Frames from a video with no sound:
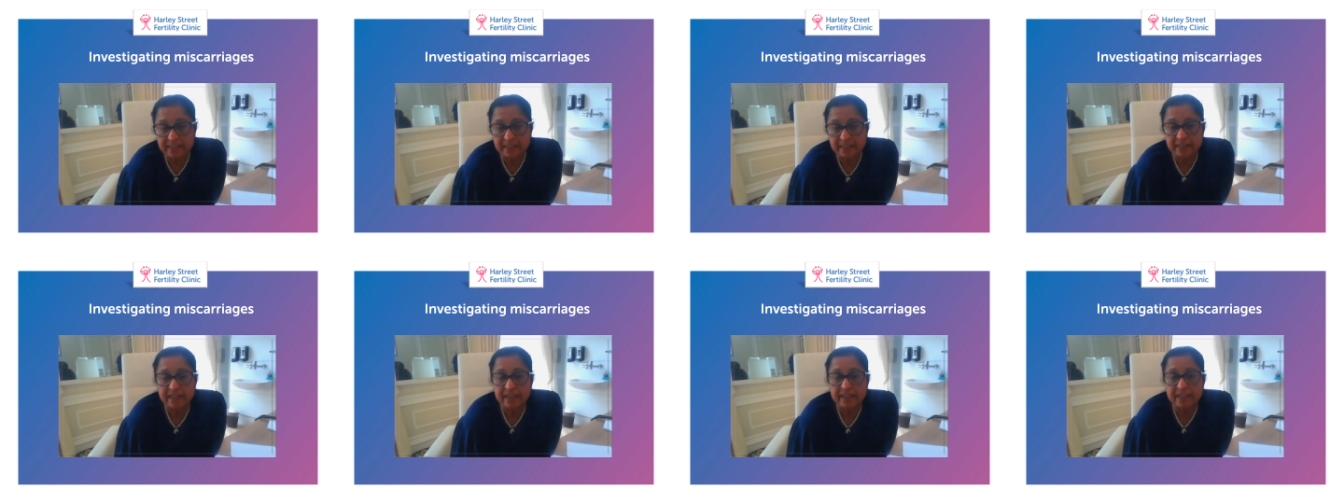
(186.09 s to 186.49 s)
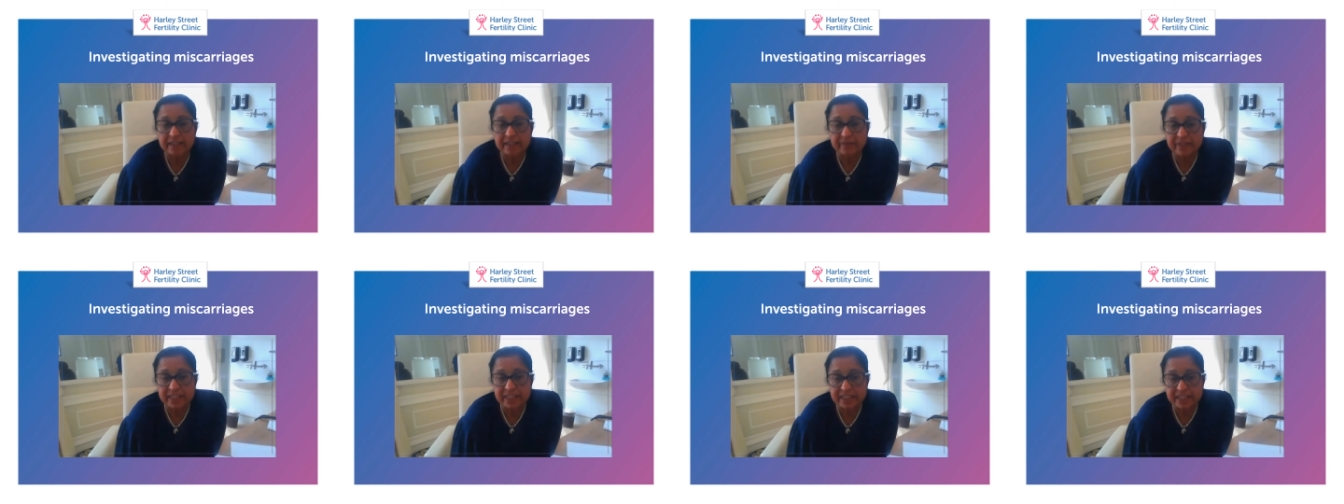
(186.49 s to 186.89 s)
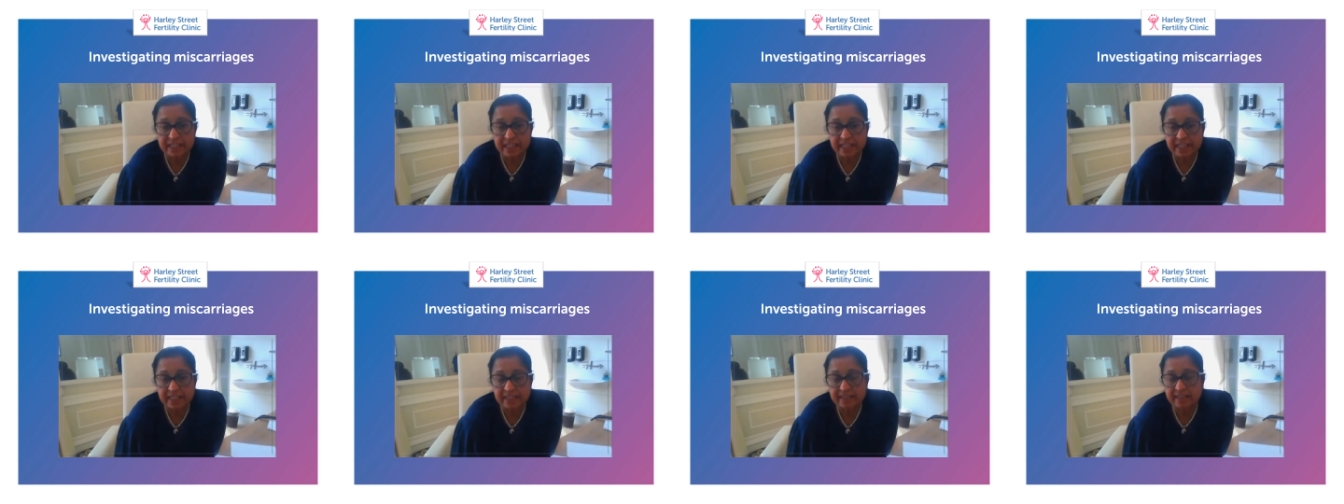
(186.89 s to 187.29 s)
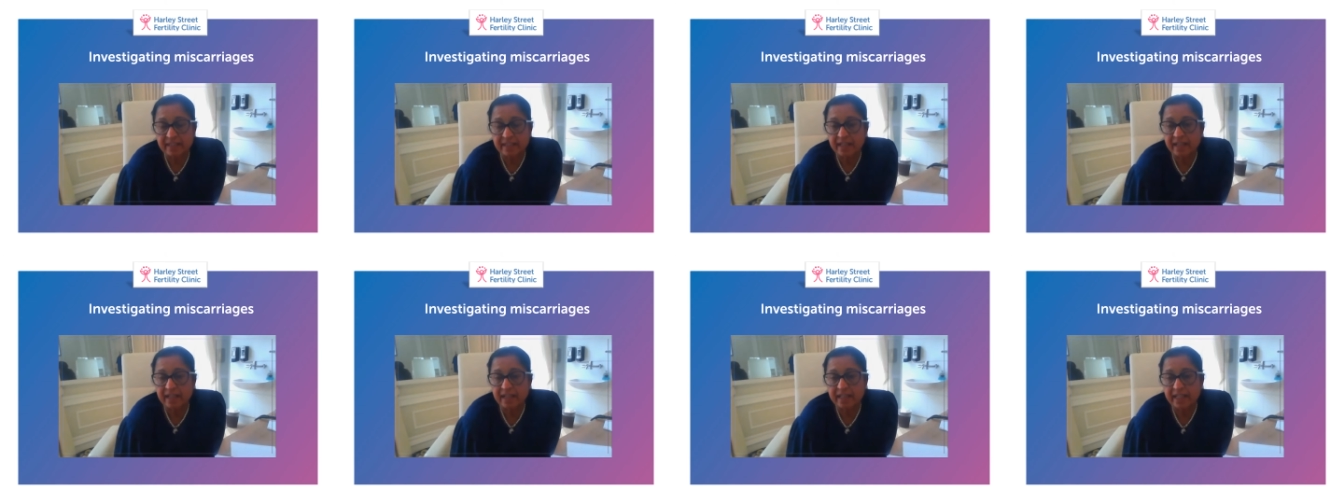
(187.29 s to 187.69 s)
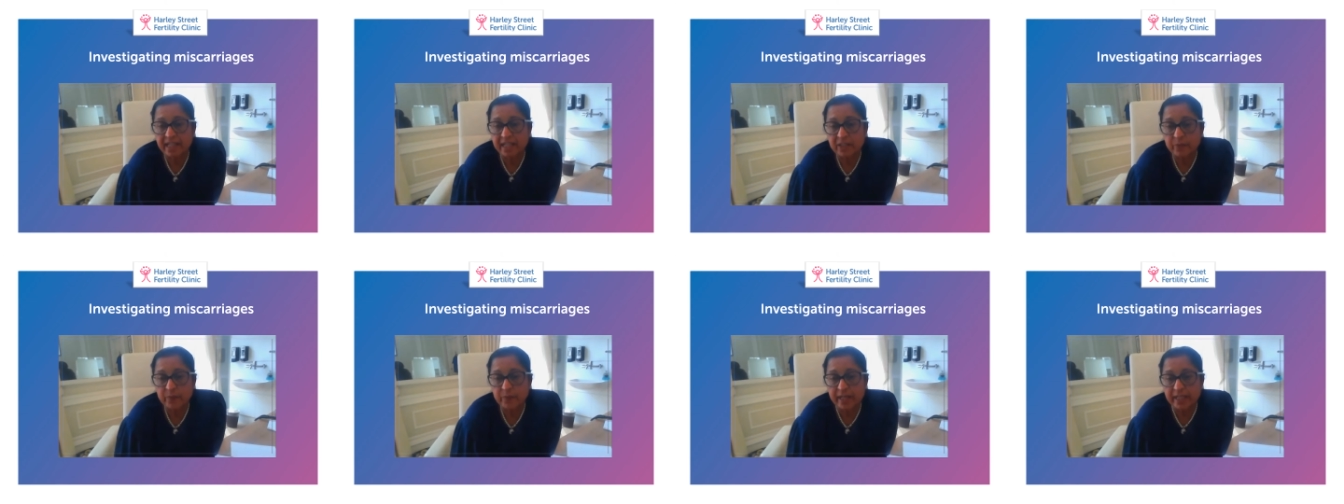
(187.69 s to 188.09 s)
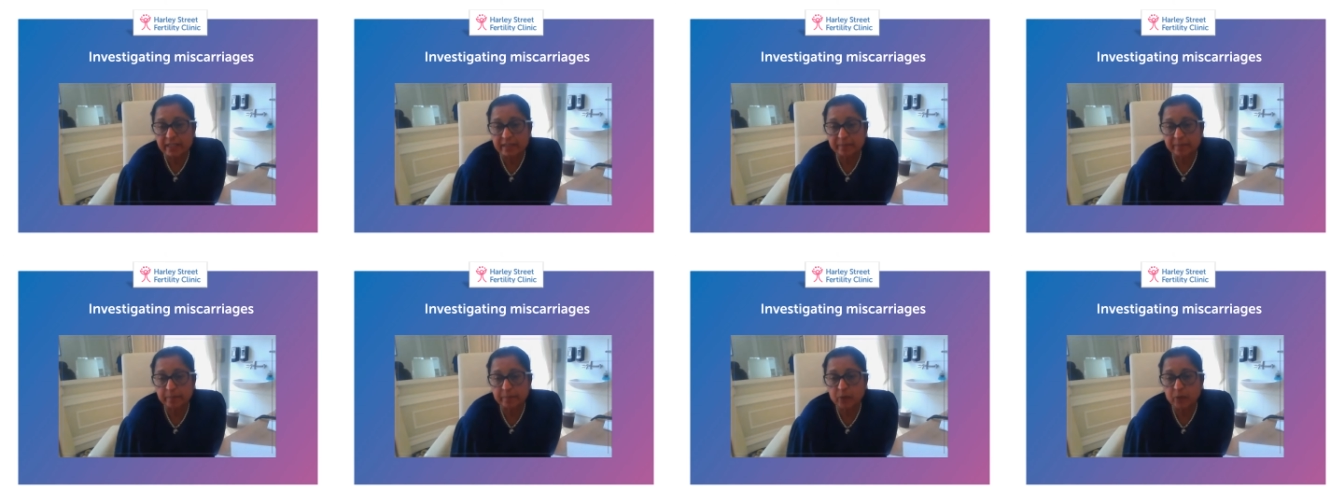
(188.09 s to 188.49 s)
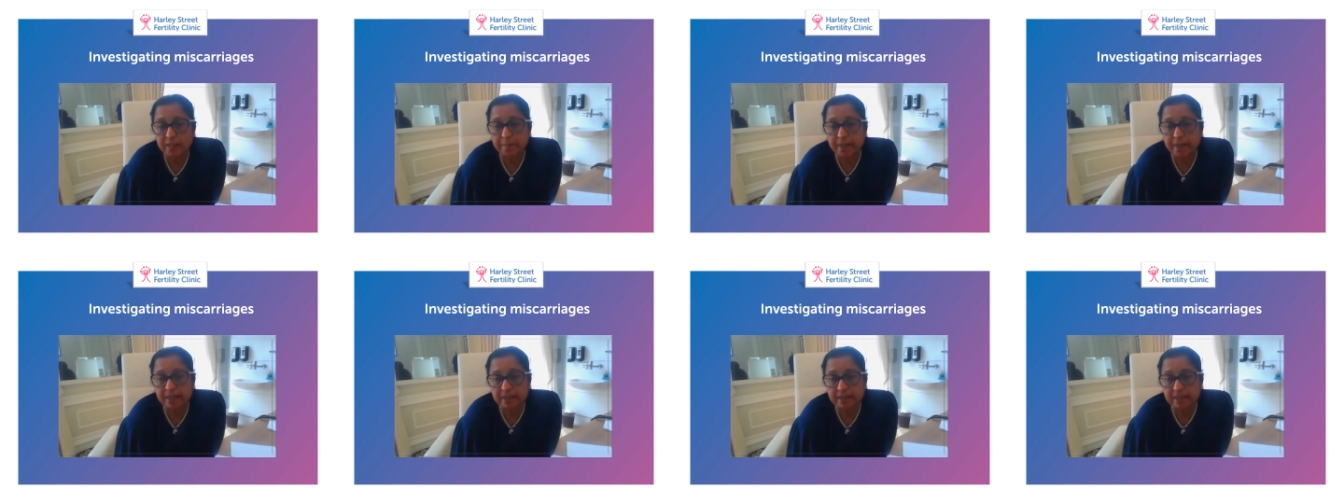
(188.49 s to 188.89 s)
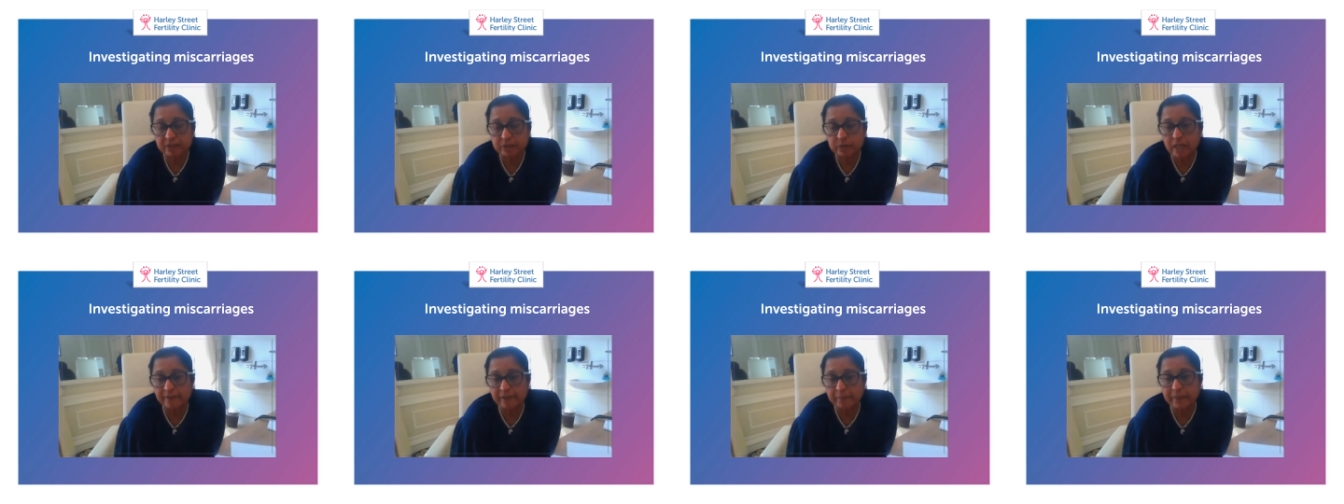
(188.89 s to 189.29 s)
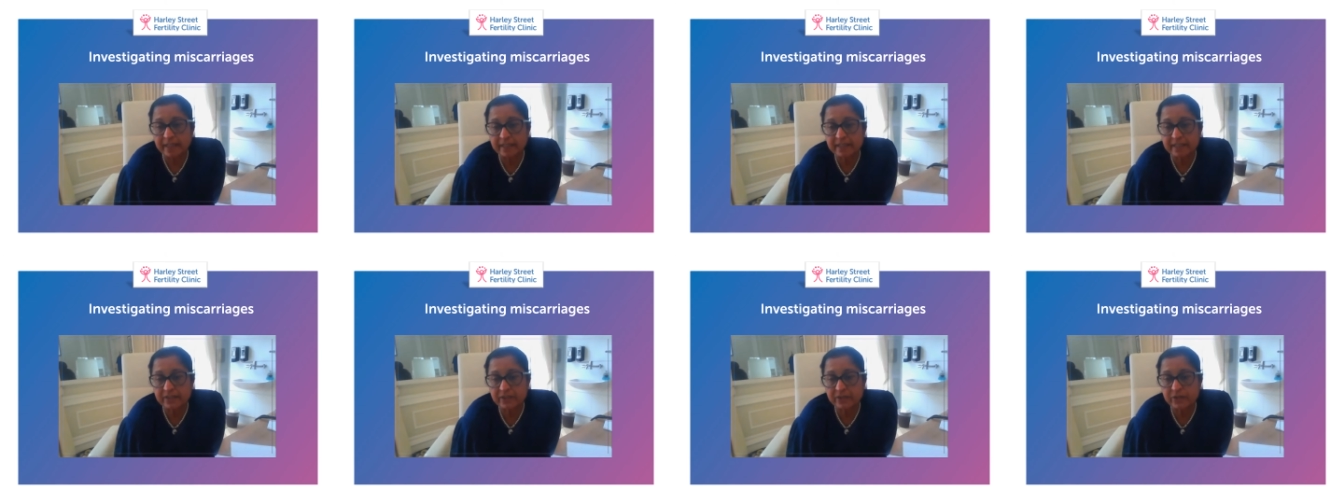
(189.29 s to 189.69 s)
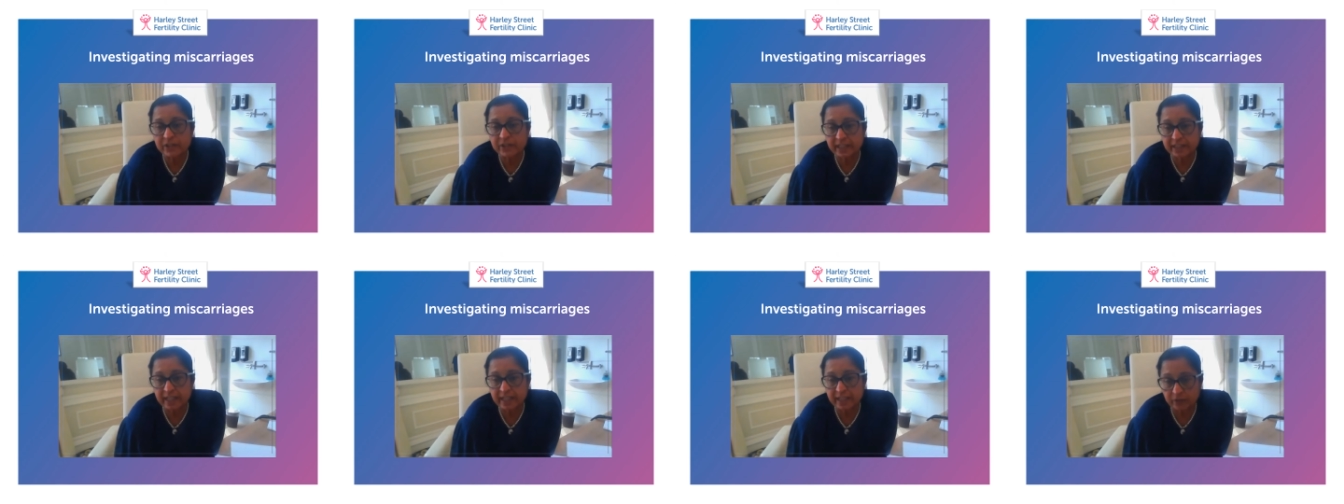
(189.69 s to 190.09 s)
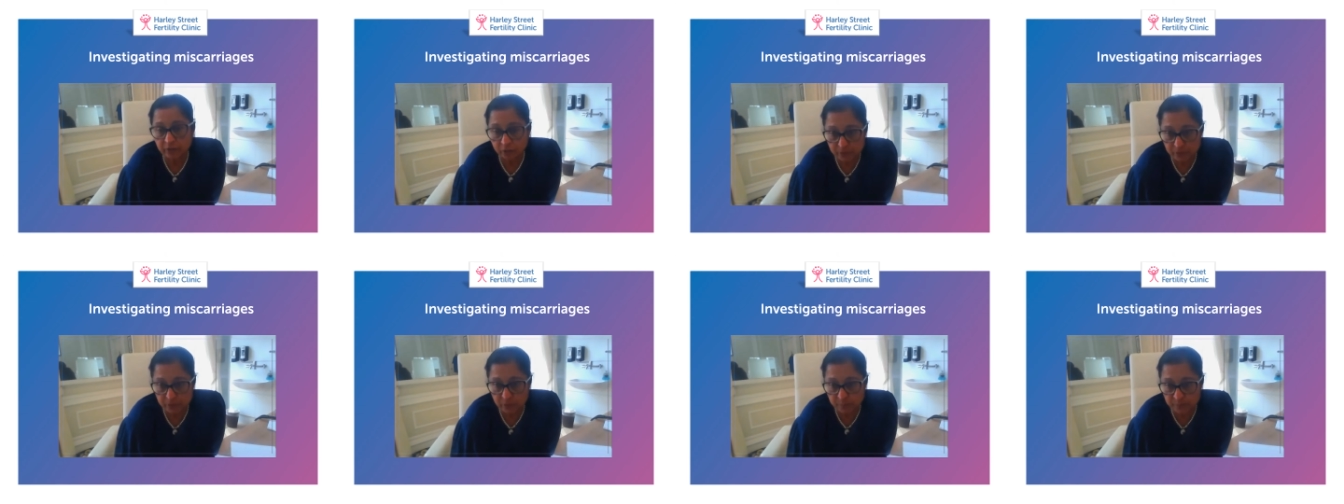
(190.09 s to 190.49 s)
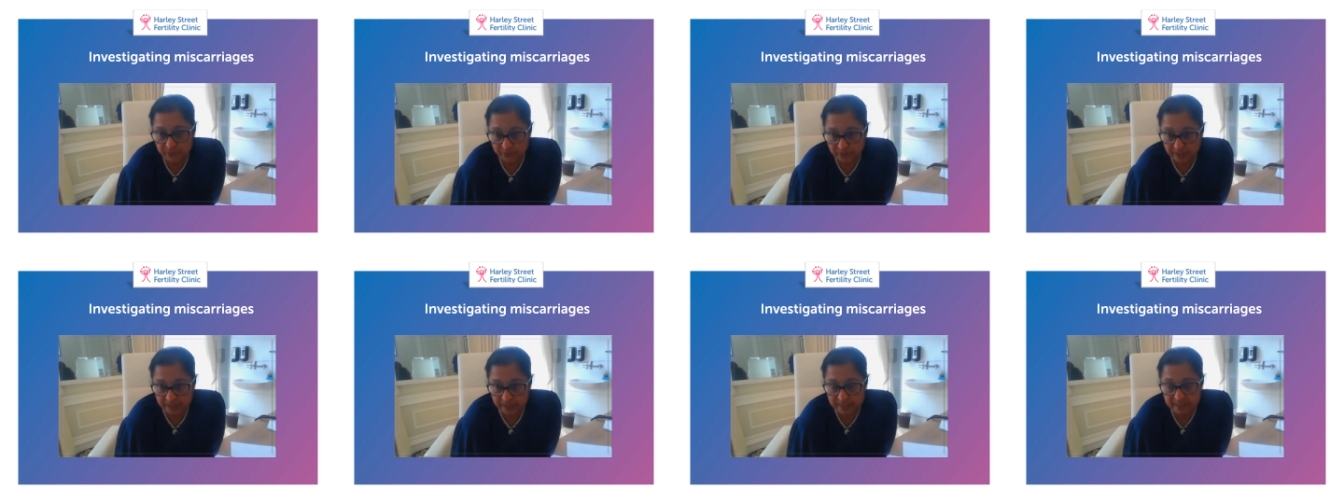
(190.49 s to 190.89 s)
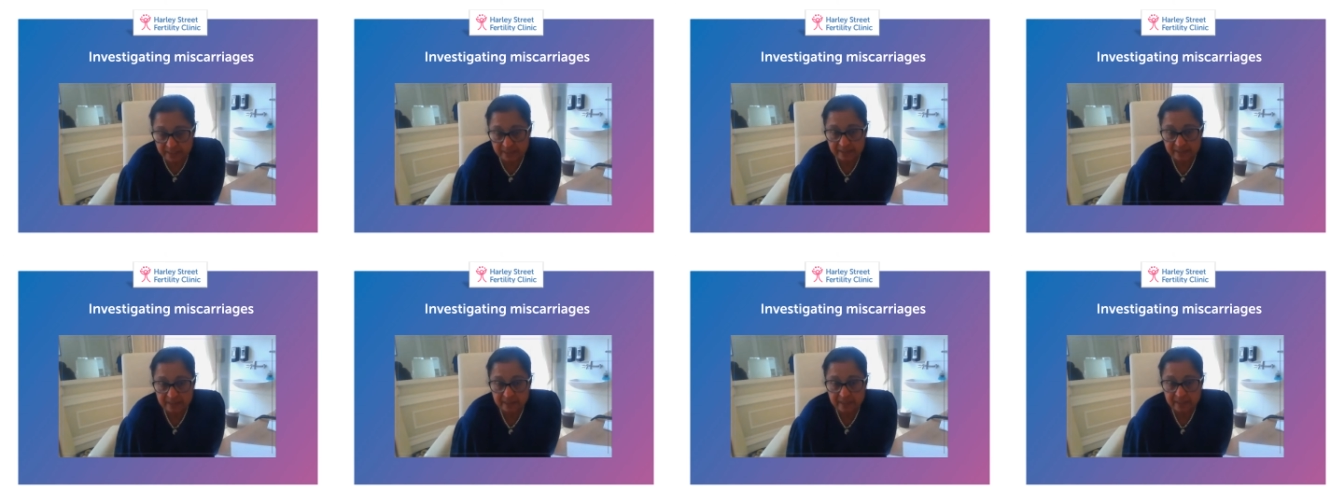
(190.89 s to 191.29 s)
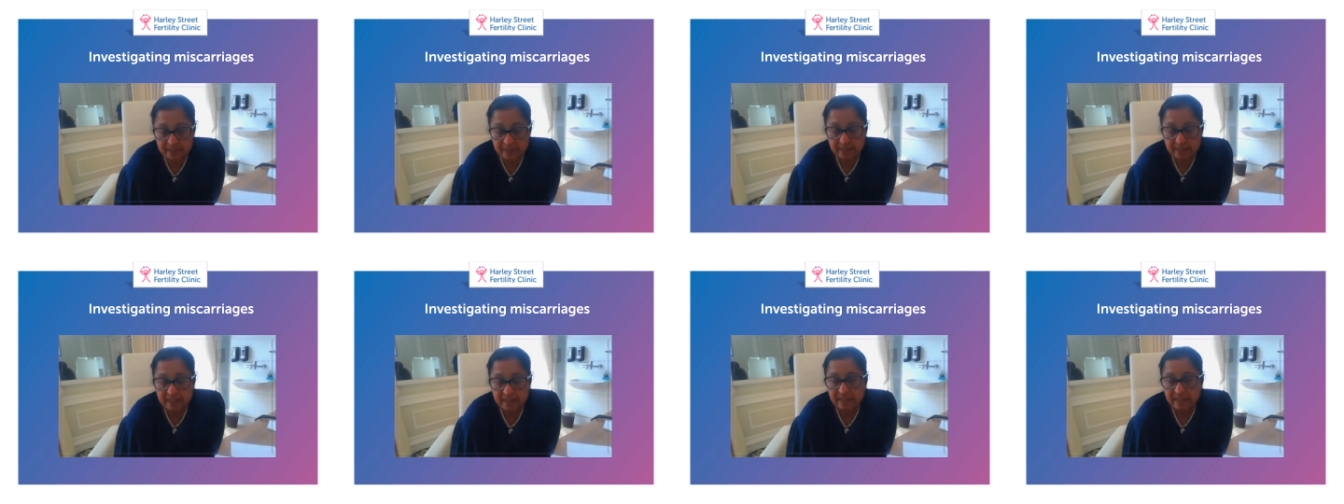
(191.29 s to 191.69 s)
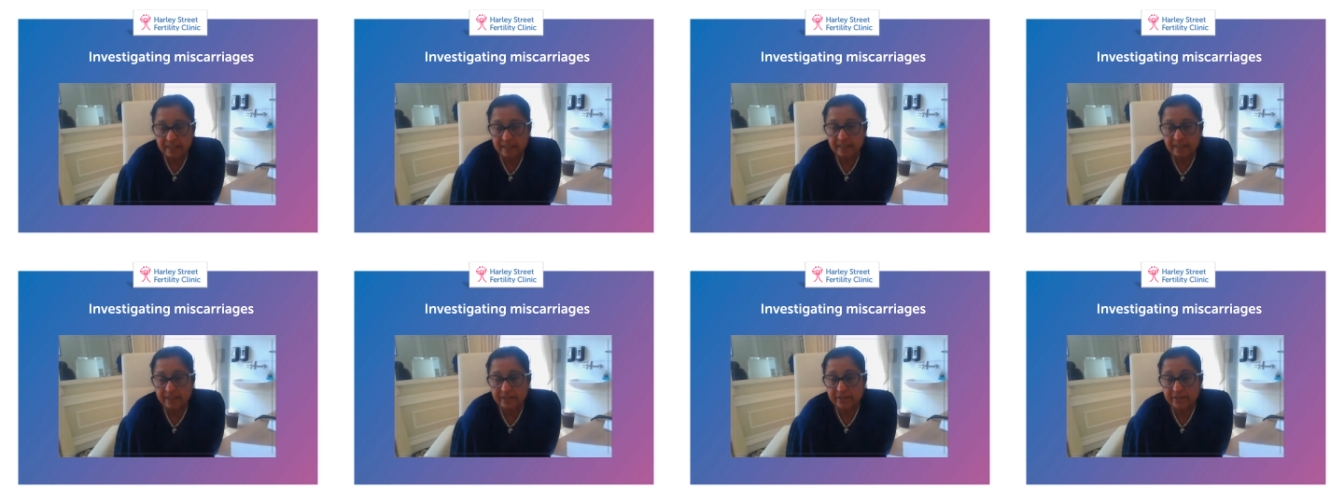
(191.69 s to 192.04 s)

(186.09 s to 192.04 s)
in which case I advise both the partners to have a blood test to check their chromosomes first,